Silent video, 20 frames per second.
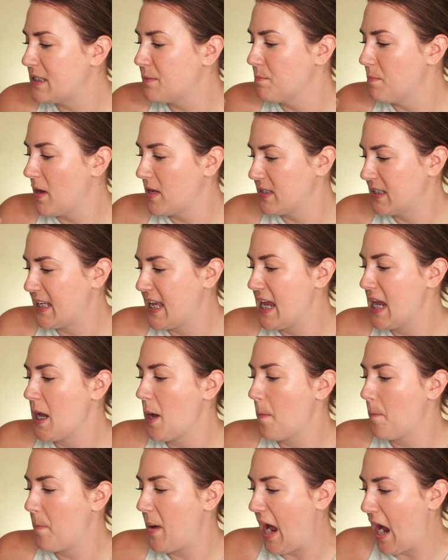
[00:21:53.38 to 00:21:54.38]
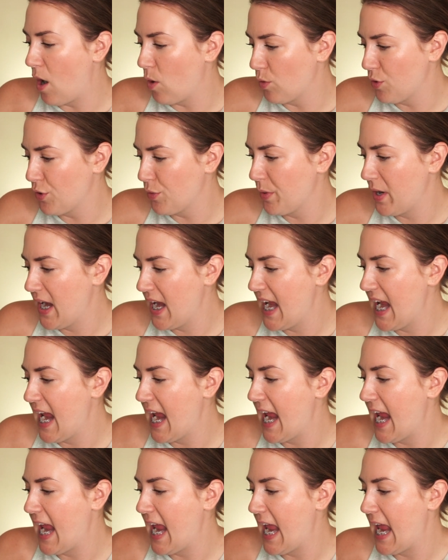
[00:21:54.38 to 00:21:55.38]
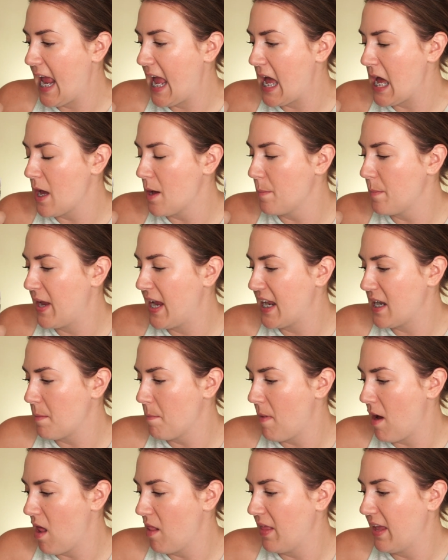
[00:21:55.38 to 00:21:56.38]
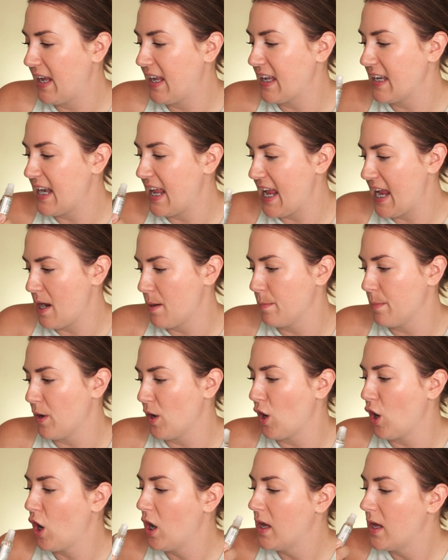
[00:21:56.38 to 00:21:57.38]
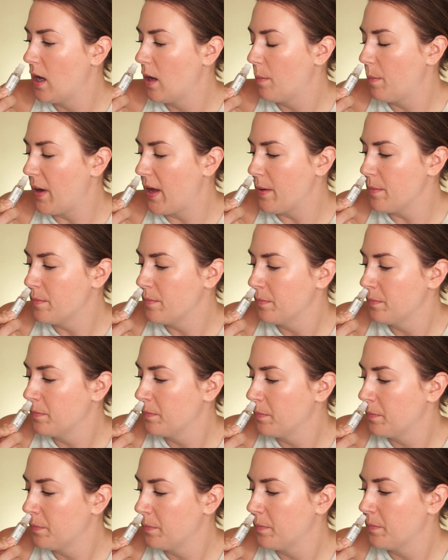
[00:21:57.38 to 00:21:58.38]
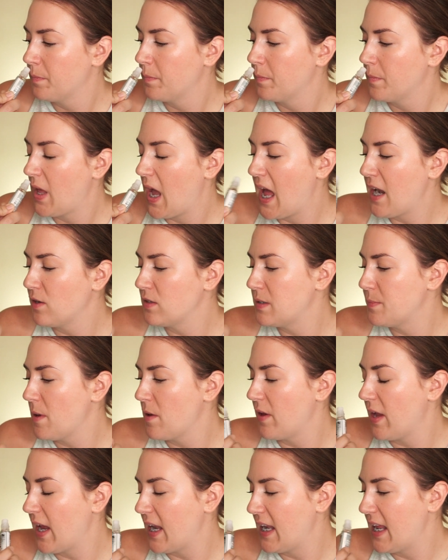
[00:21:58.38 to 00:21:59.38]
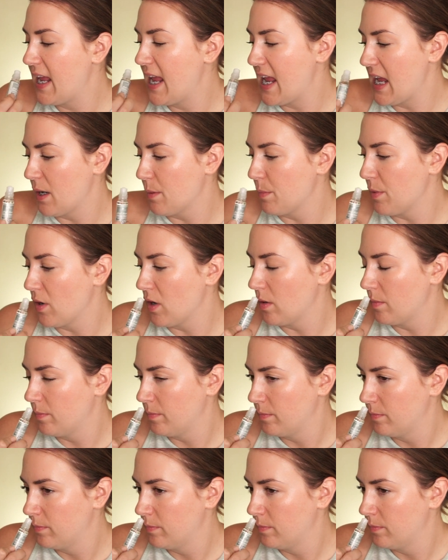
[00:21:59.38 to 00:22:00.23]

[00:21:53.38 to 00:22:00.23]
musky, powdery, animalic, and amber, but I don't smell any amber.